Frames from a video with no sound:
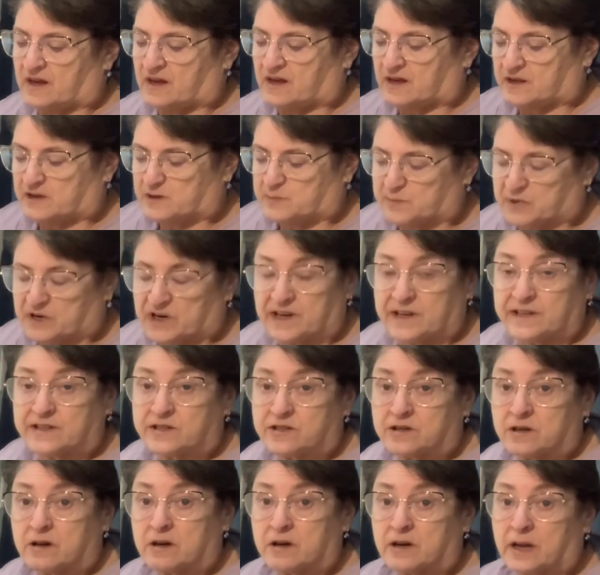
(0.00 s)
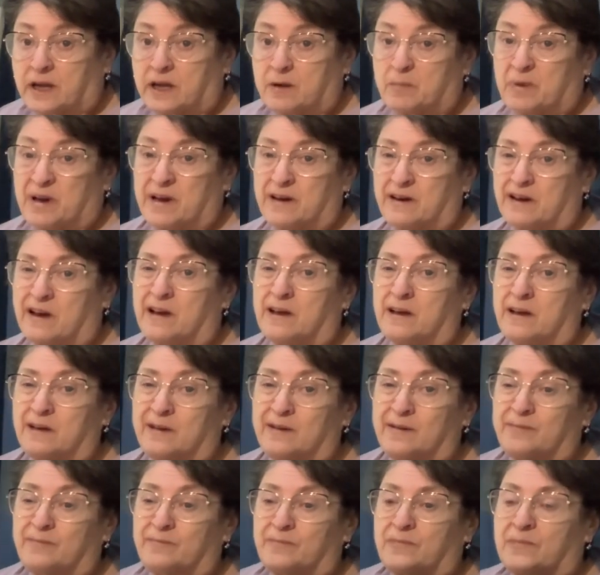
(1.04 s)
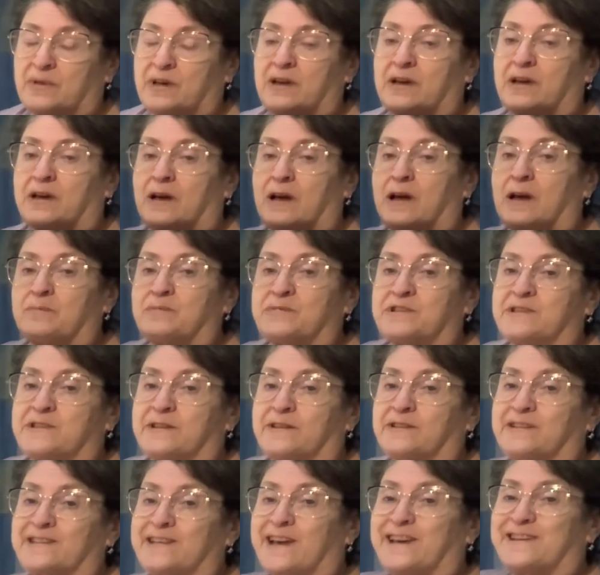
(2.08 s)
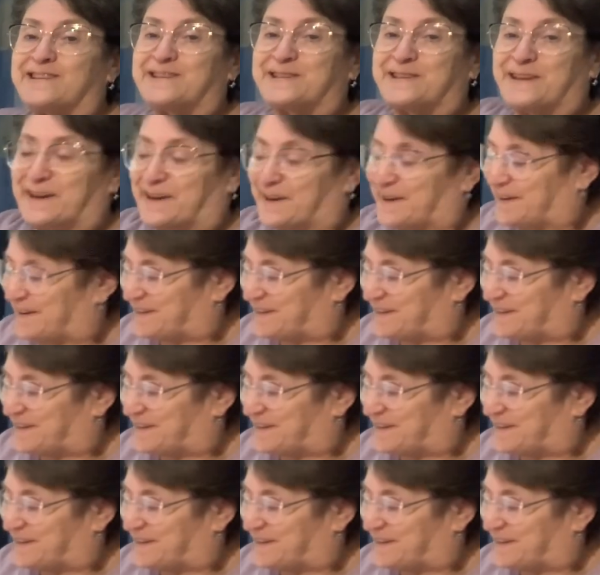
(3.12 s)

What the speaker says: It's pretty sturdy, but I'm still testing